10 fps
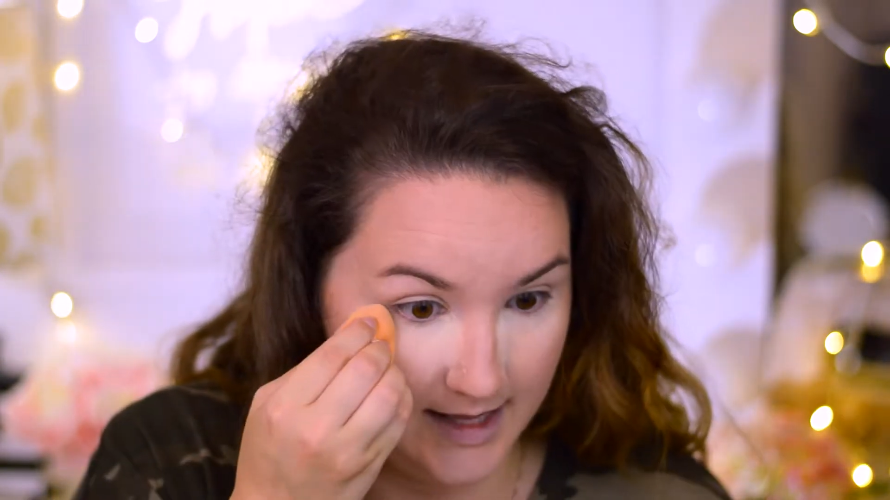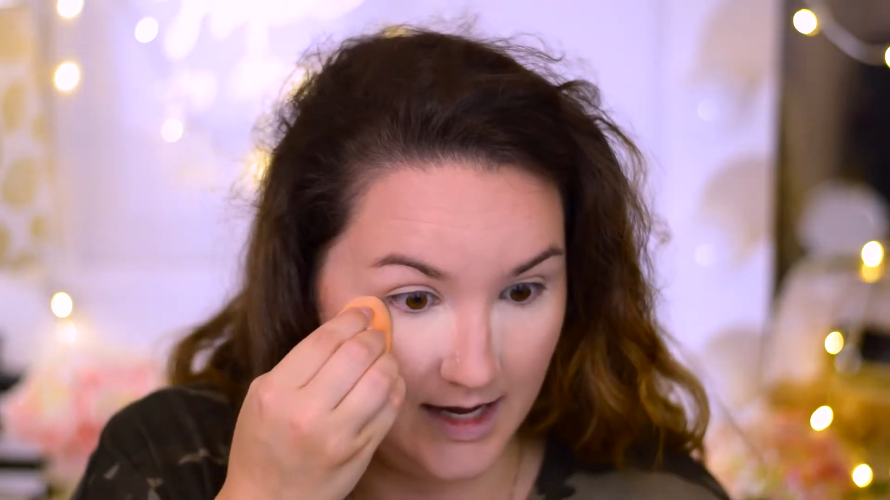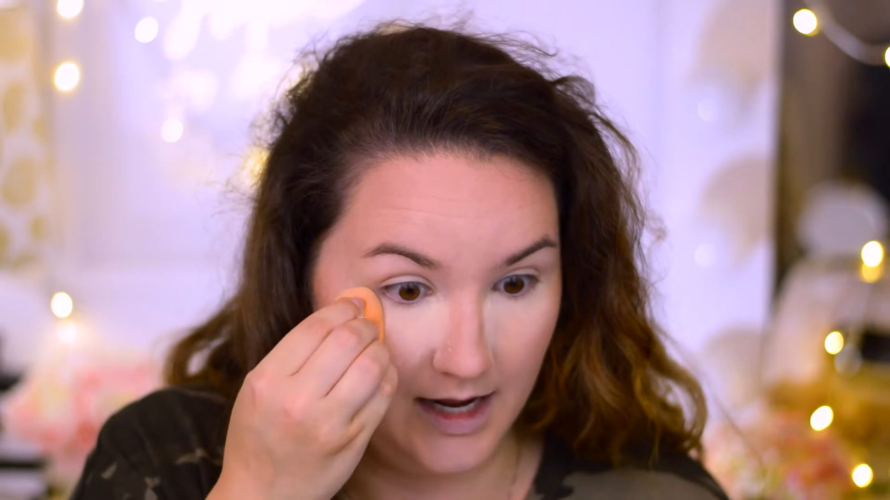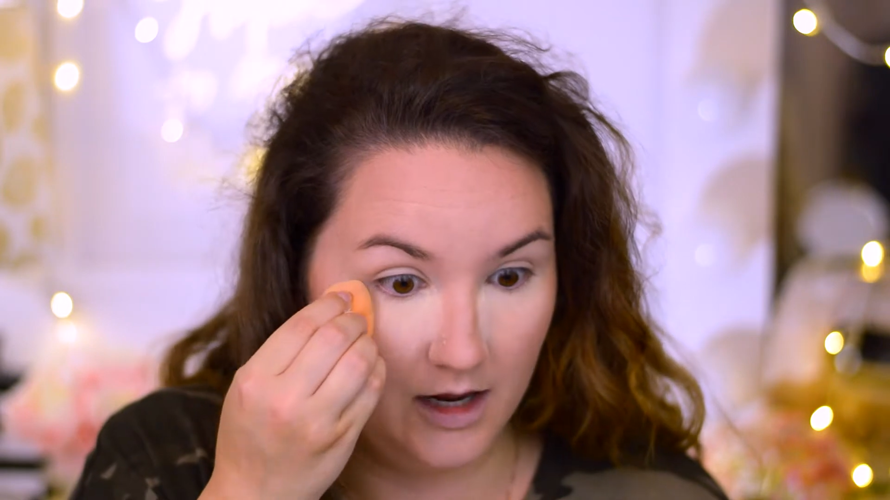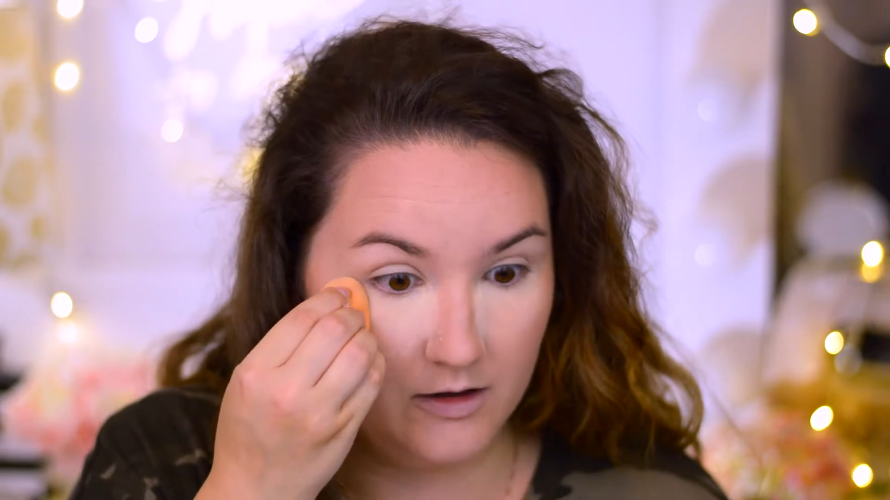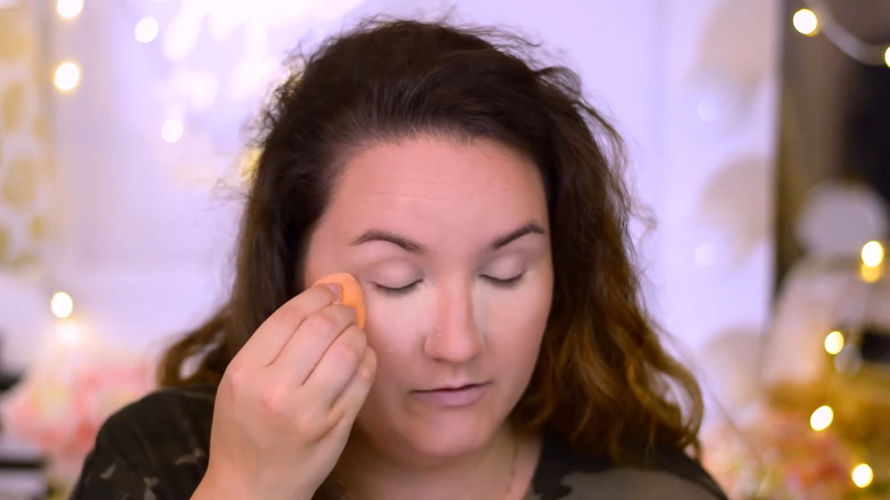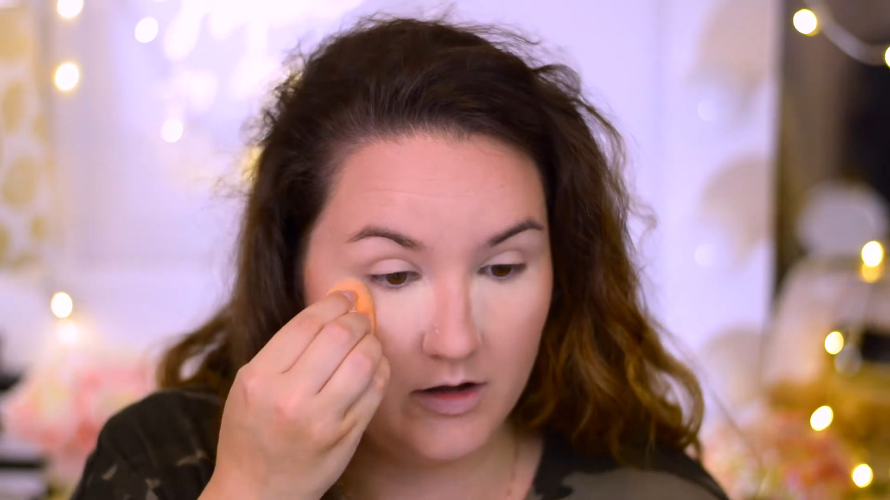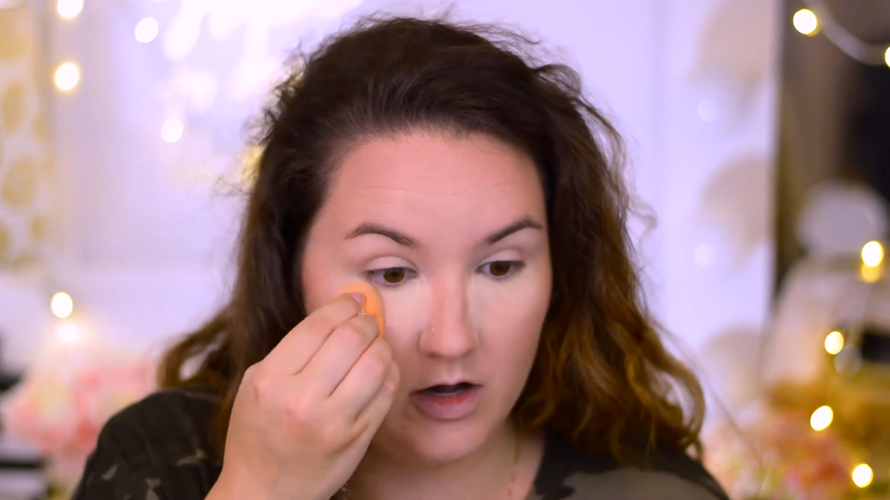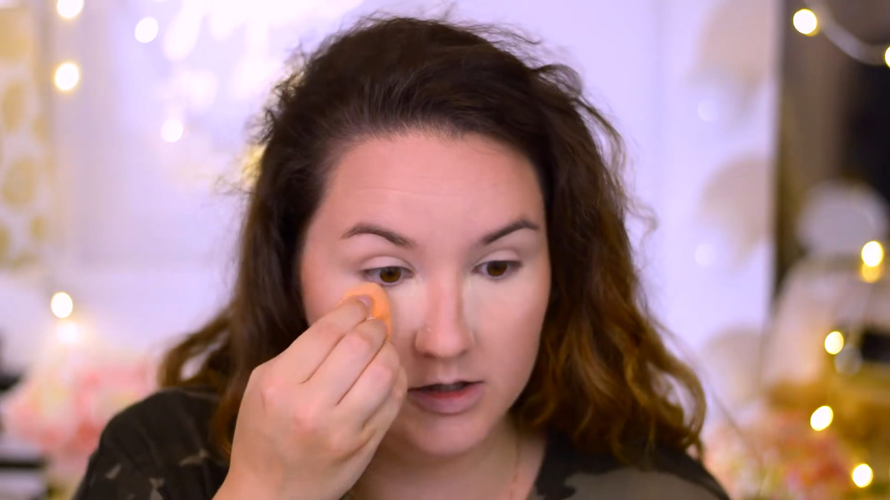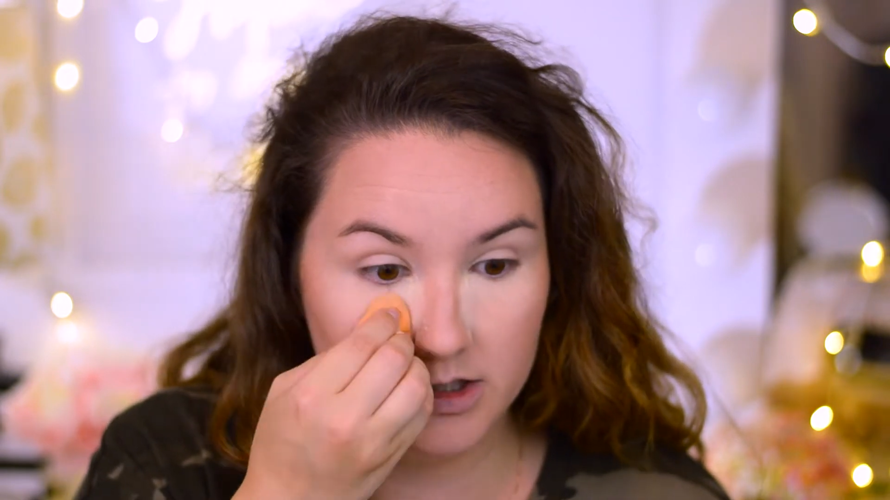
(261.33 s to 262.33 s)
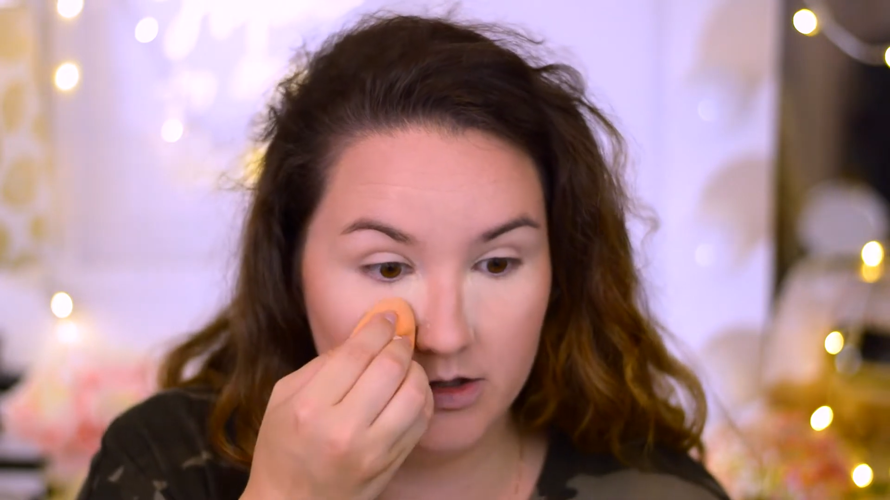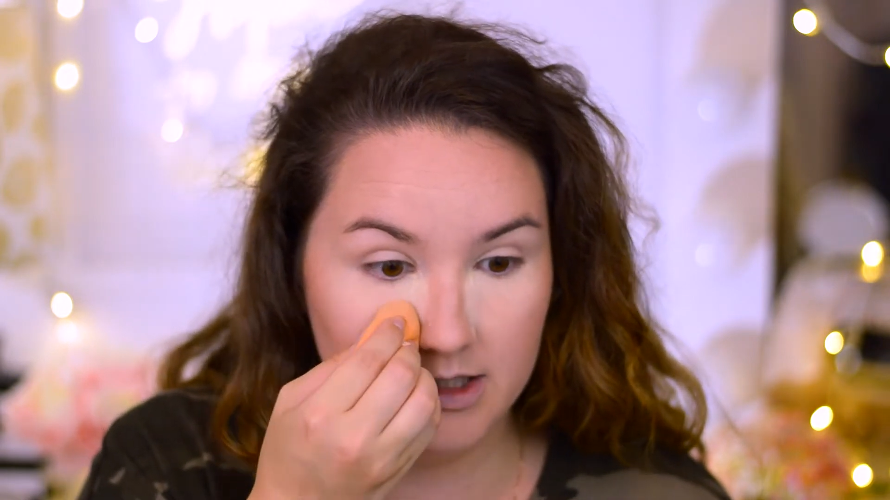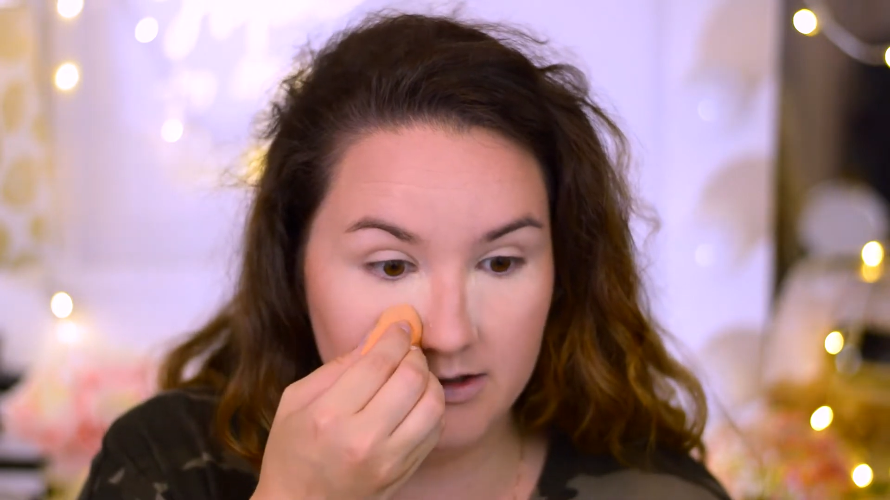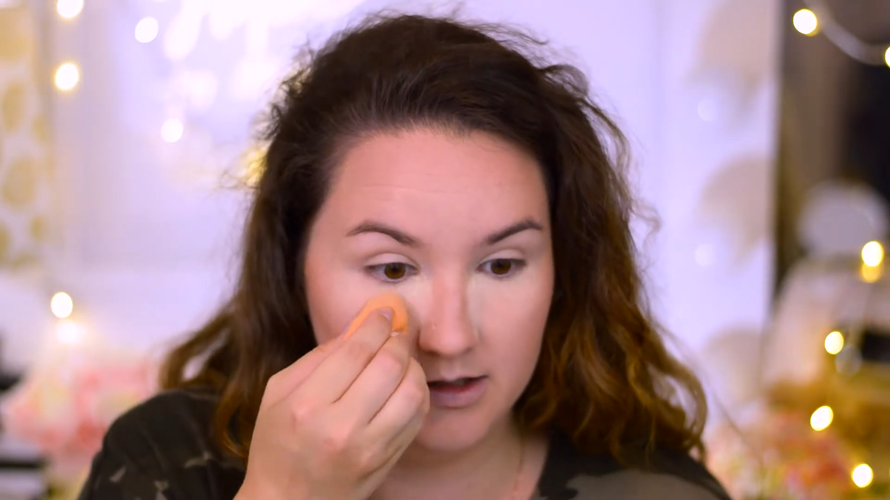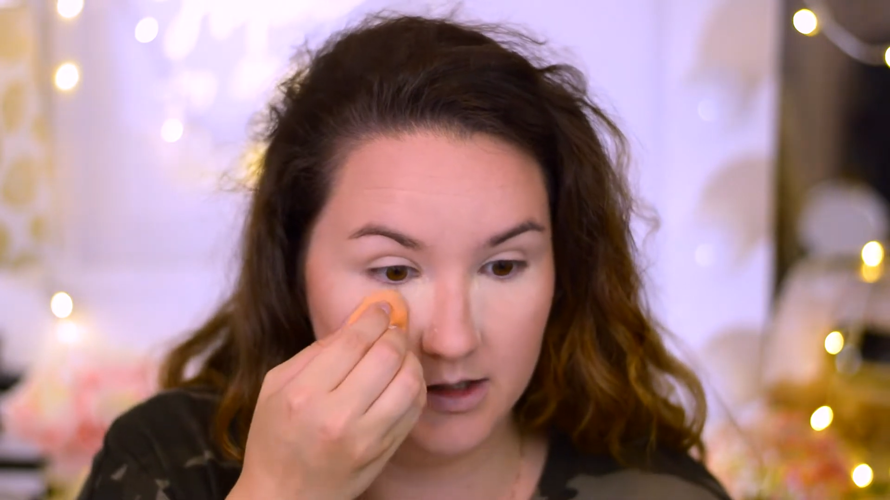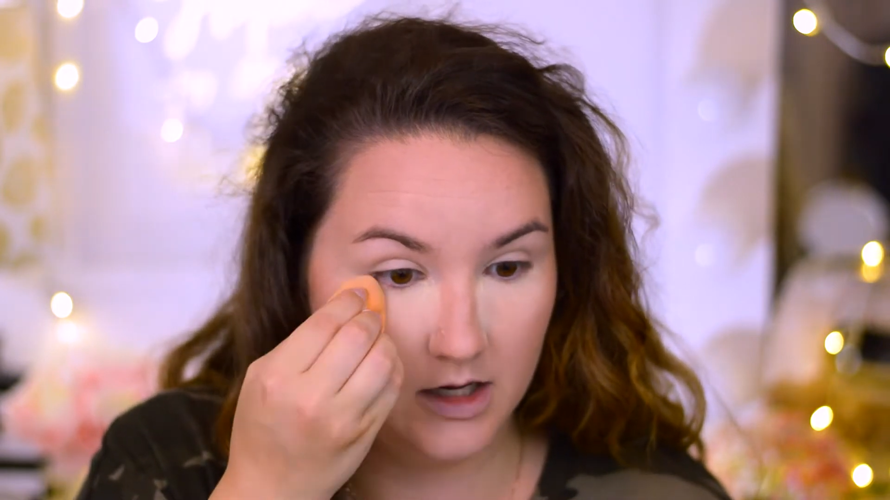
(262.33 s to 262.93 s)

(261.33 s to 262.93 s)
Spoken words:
And I love also this